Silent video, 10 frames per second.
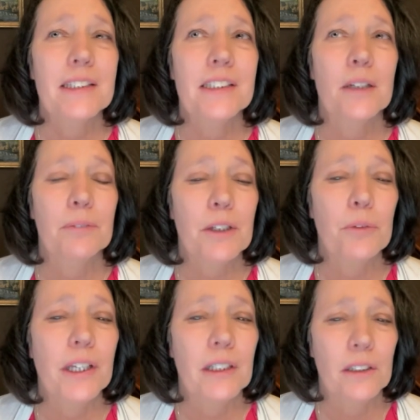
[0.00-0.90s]
that's something
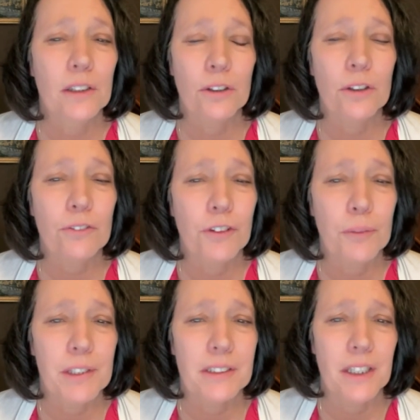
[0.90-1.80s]
we can learn from
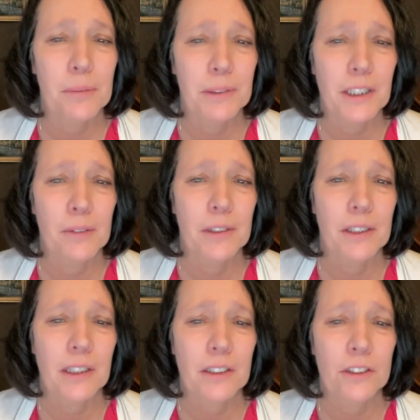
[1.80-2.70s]
this
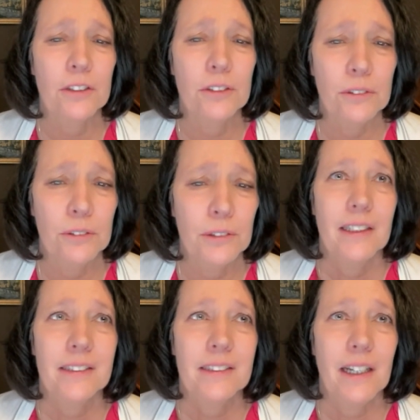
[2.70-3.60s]
epidemic too,
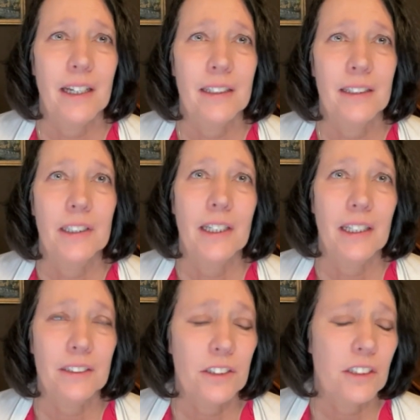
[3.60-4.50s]
is that the
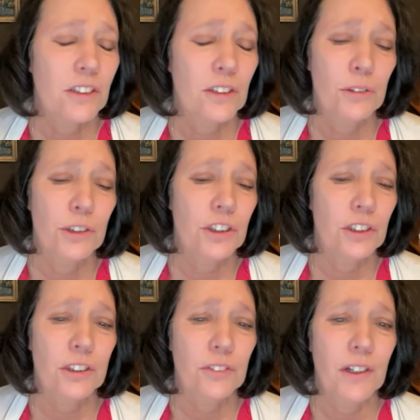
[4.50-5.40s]
ends doesn't always
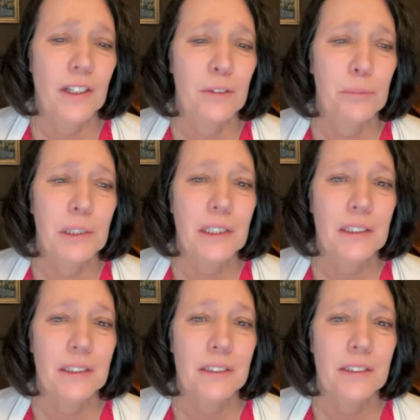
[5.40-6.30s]
justify the
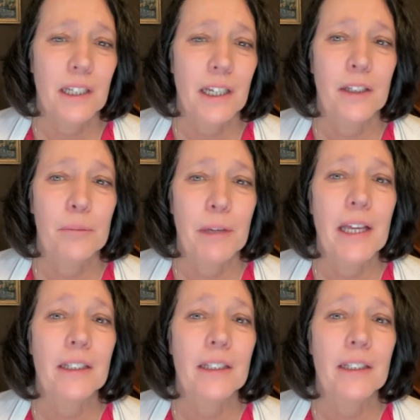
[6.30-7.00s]
means, and it may